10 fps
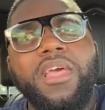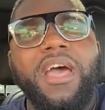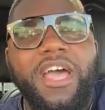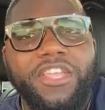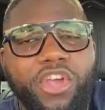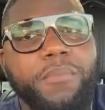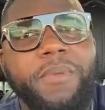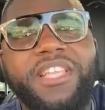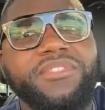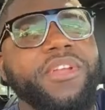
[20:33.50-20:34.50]
And your
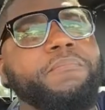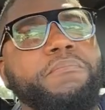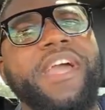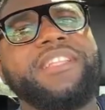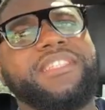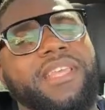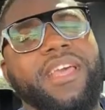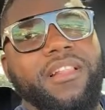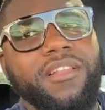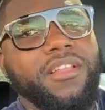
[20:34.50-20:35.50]
best friend might
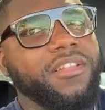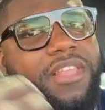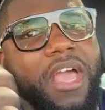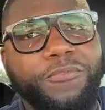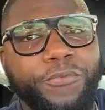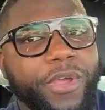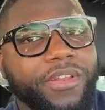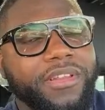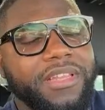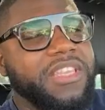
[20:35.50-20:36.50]
tell that
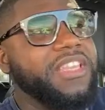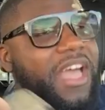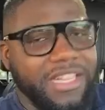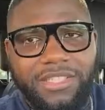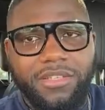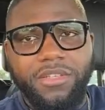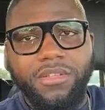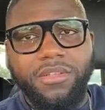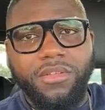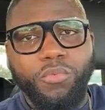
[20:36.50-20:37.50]
friend not
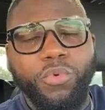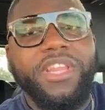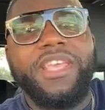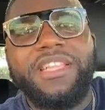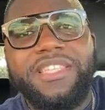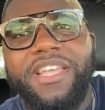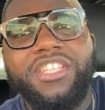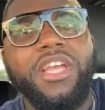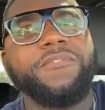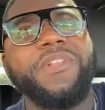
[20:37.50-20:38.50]
with the
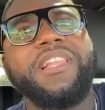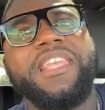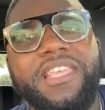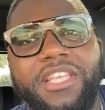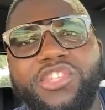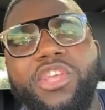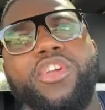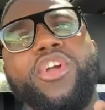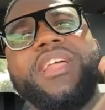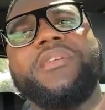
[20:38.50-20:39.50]
intention to leak it so it
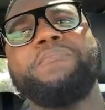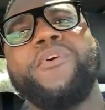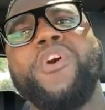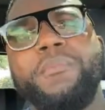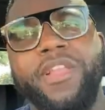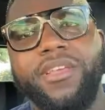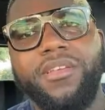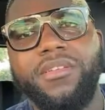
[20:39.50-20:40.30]
going at the public.